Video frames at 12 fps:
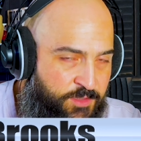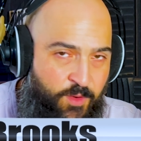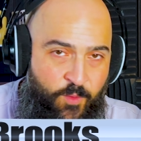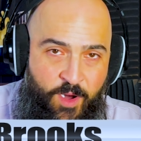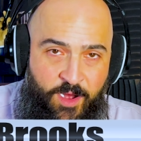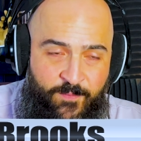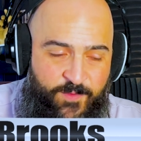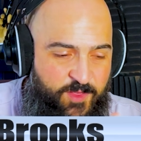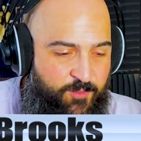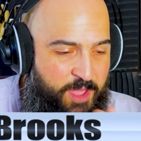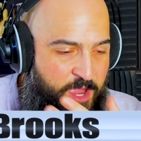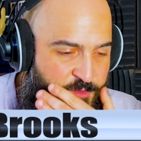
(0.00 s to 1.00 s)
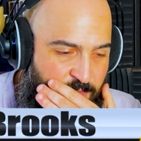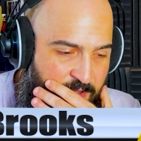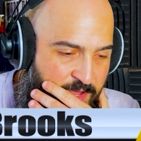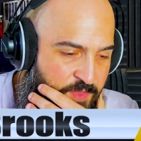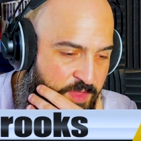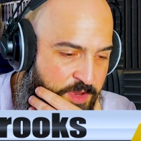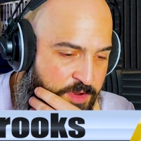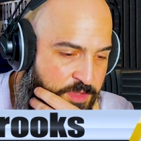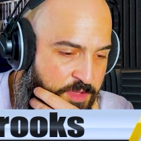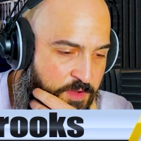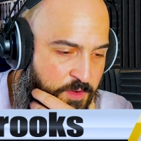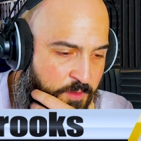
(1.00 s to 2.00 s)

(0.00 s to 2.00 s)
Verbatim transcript: Welcome to the page, Mike. I think you're new.